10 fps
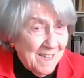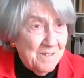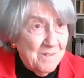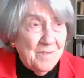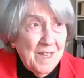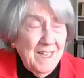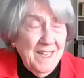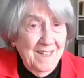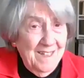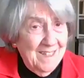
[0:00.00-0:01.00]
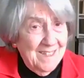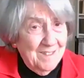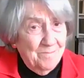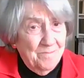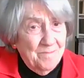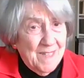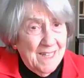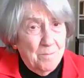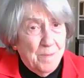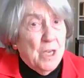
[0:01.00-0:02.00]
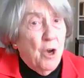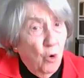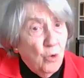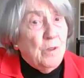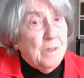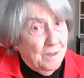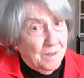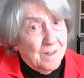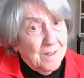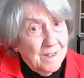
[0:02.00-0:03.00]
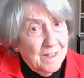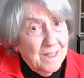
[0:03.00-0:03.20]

kind of beholden.